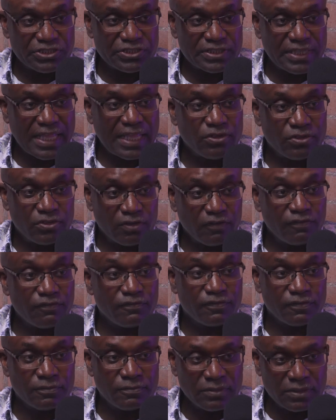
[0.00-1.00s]

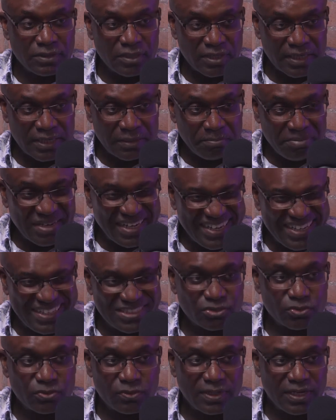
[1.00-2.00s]
standoff at a
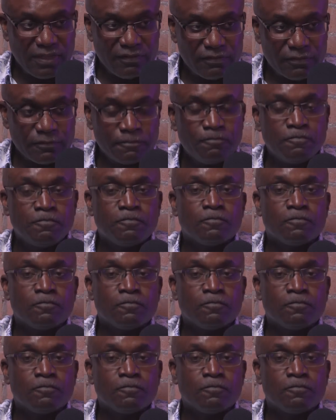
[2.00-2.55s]
political level.